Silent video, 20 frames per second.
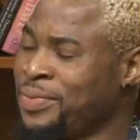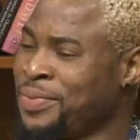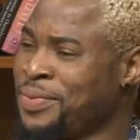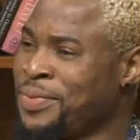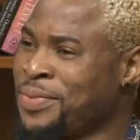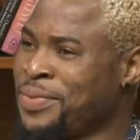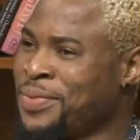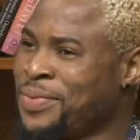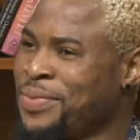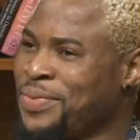
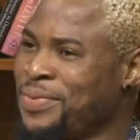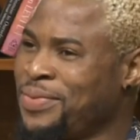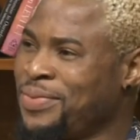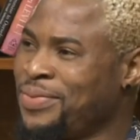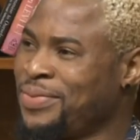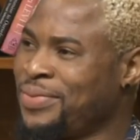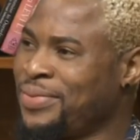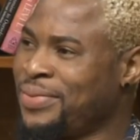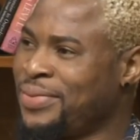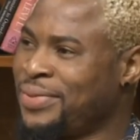uh, tell us
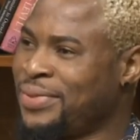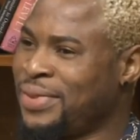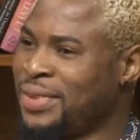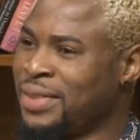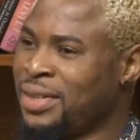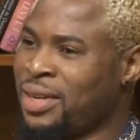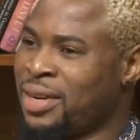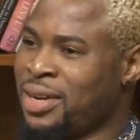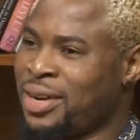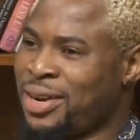about that,
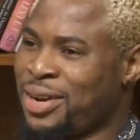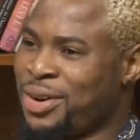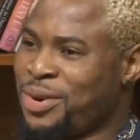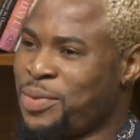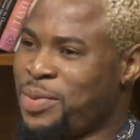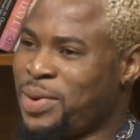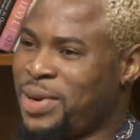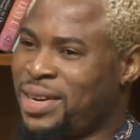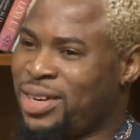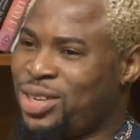man.
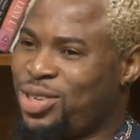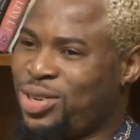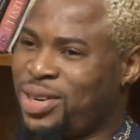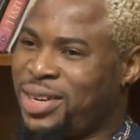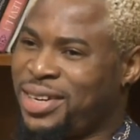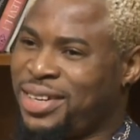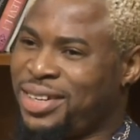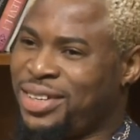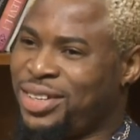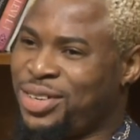Well,
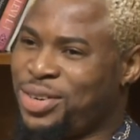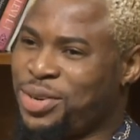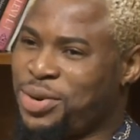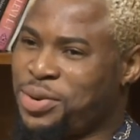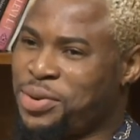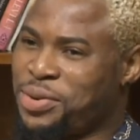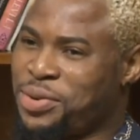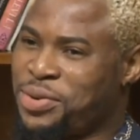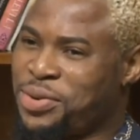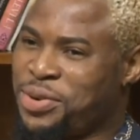actually, you
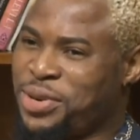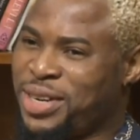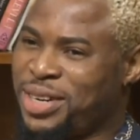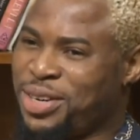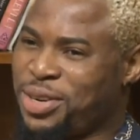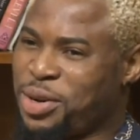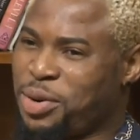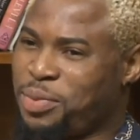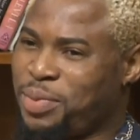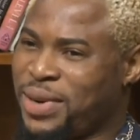know,
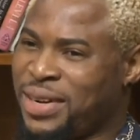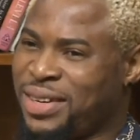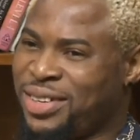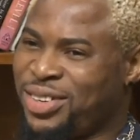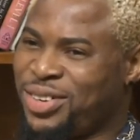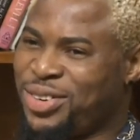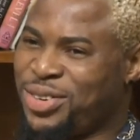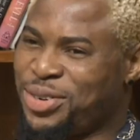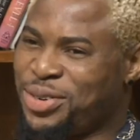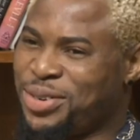growing up and,
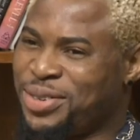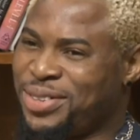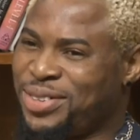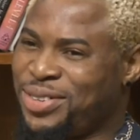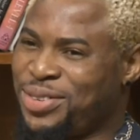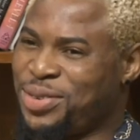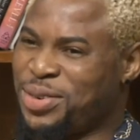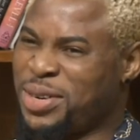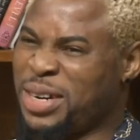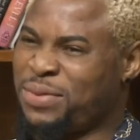you know,
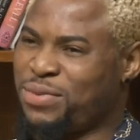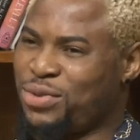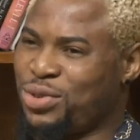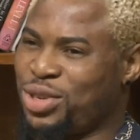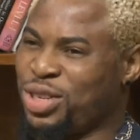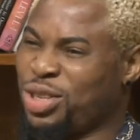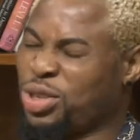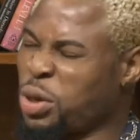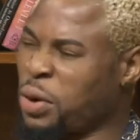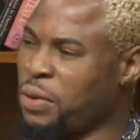you have to
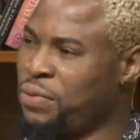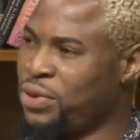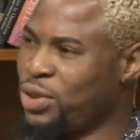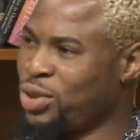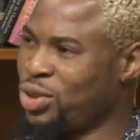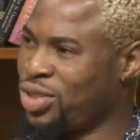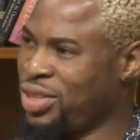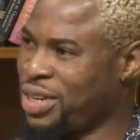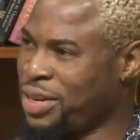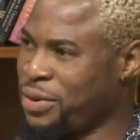discover
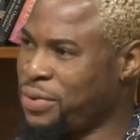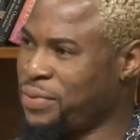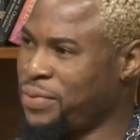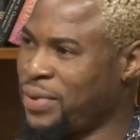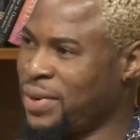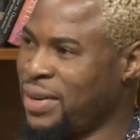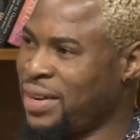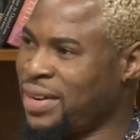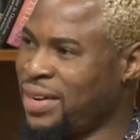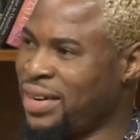
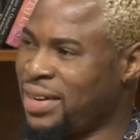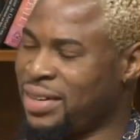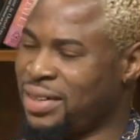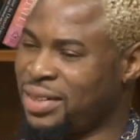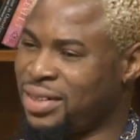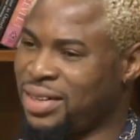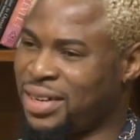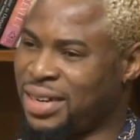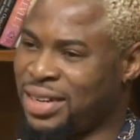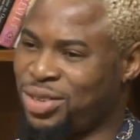yourself. Mm -hmm.
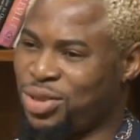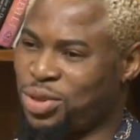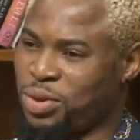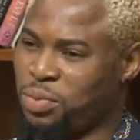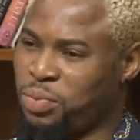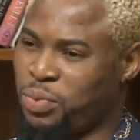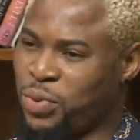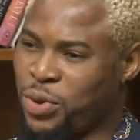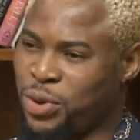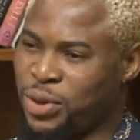And at
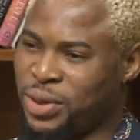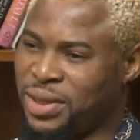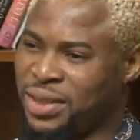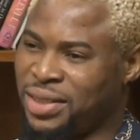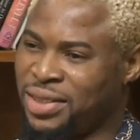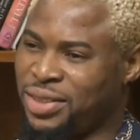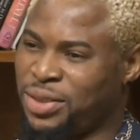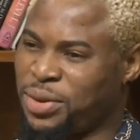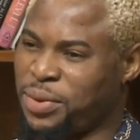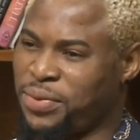some
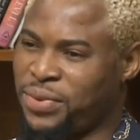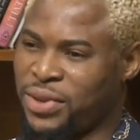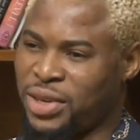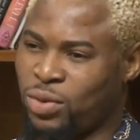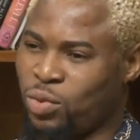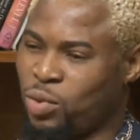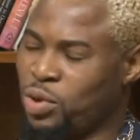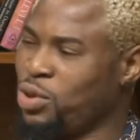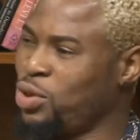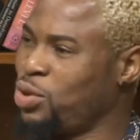point, you
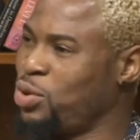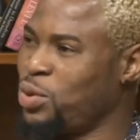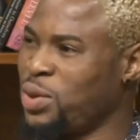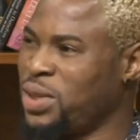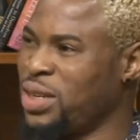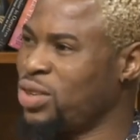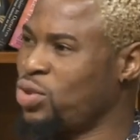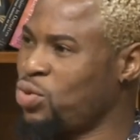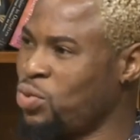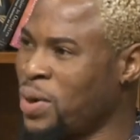think what you're
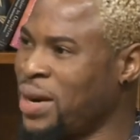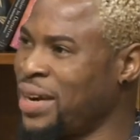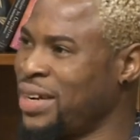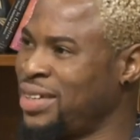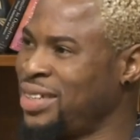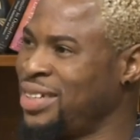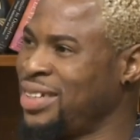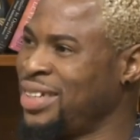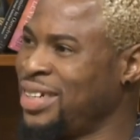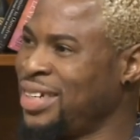doing is
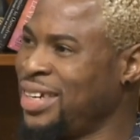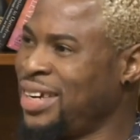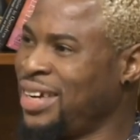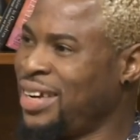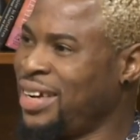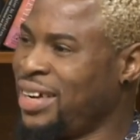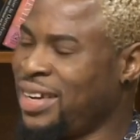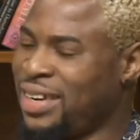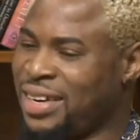right. Mm -hmm.